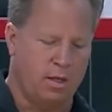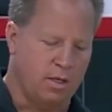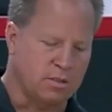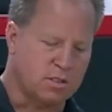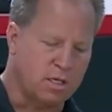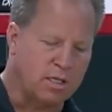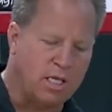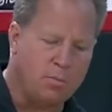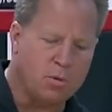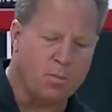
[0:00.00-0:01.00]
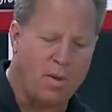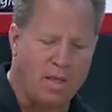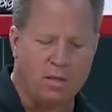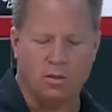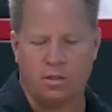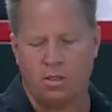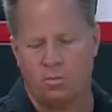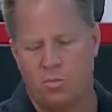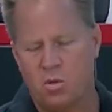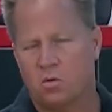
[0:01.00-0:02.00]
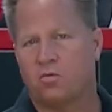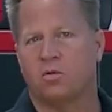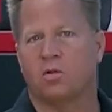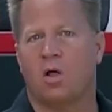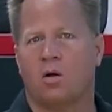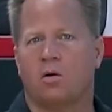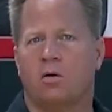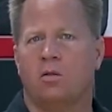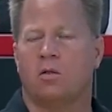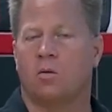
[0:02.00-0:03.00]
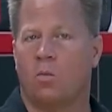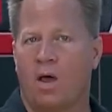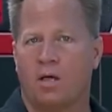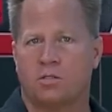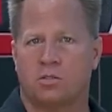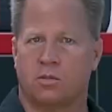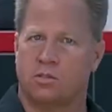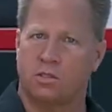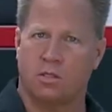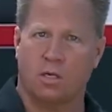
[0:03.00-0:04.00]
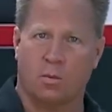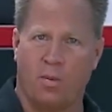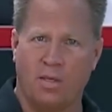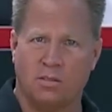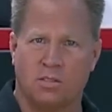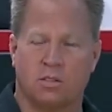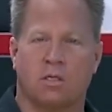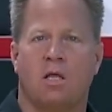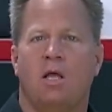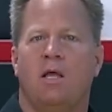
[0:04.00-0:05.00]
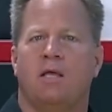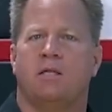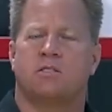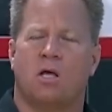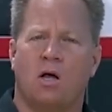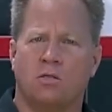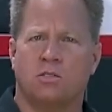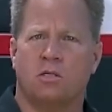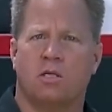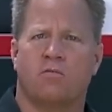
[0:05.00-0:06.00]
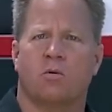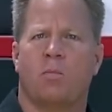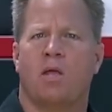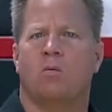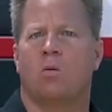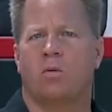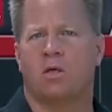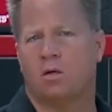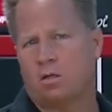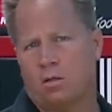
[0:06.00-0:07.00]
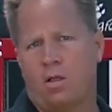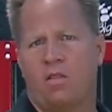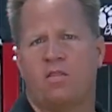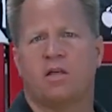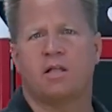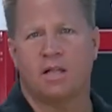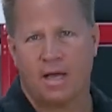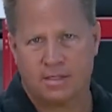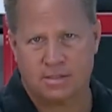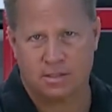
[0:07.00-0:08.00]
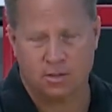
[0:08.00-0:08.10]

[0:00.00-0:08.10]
and it's going to keep your paint looking beautiful longer than a wax or a synthetic paint sealant, and it's also going to give your paint what we call the glassy